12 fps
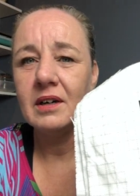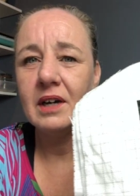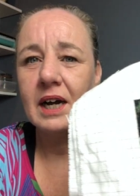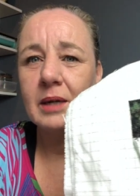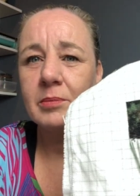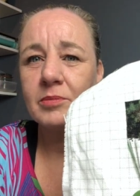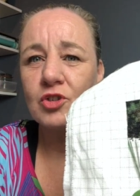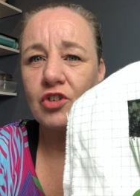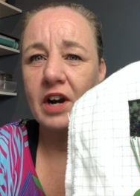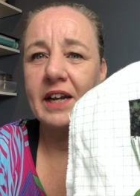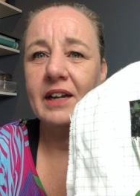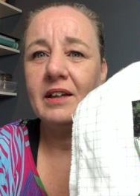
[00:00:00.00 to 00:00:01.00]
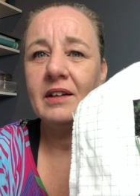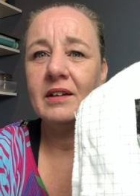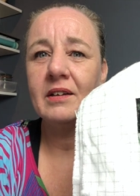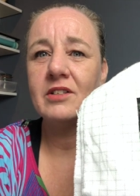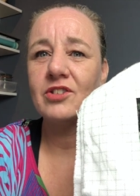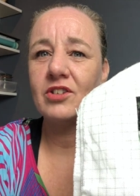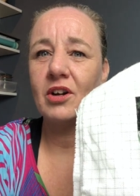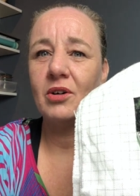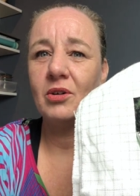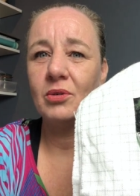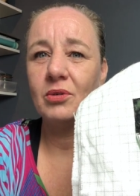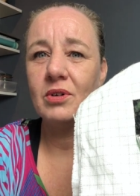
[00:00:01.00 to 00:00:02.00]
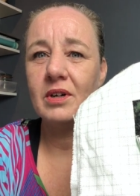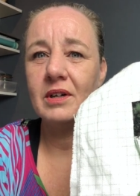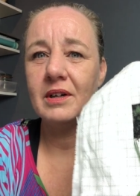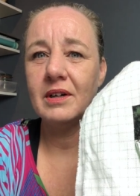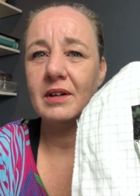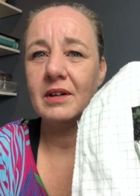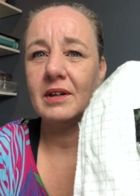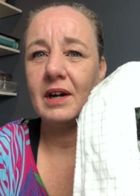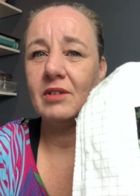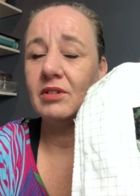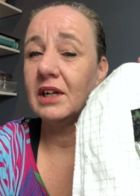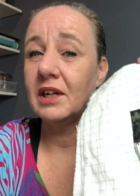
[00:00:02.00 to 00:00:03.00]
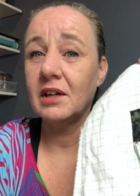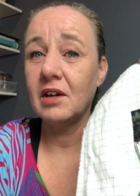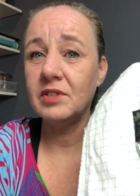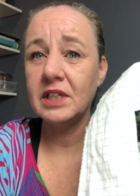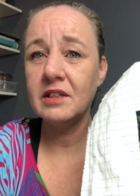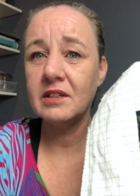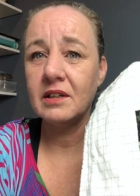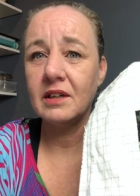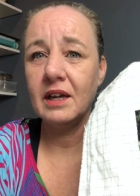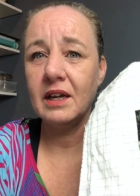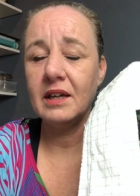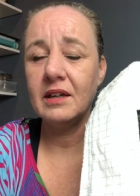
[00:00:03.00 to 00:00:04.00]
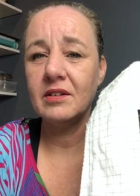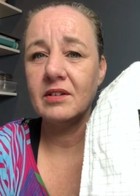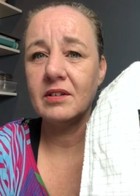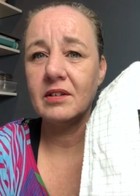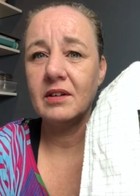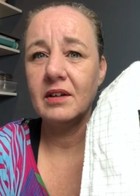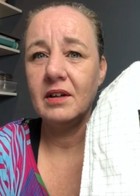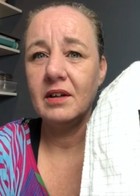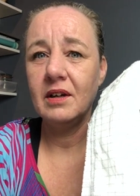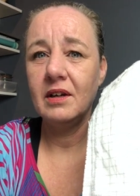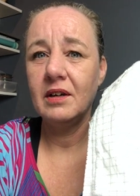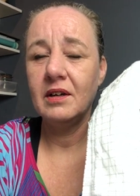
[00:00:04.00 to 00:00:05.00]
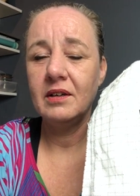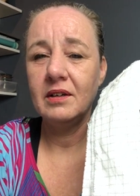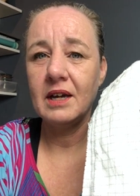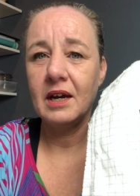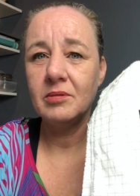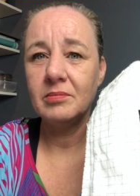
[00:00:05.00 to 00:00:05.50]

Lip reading: I'm trying. So I really love it. And yeah,